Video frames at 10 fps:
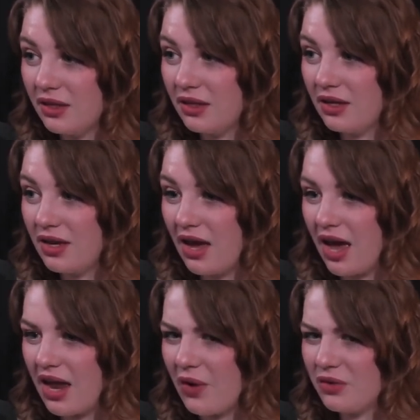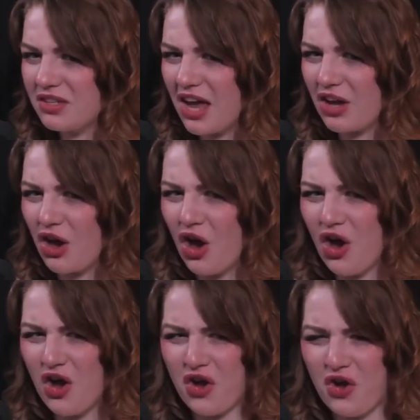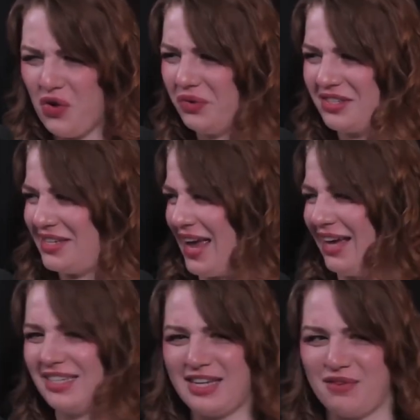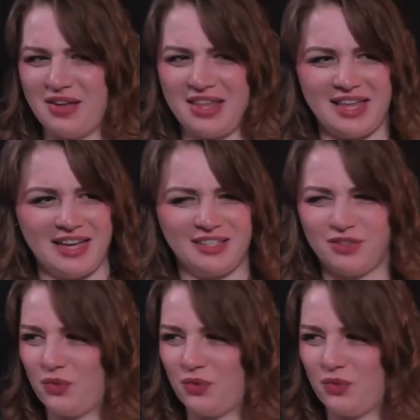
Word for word: Oh. And I was like, "Who's texting me this?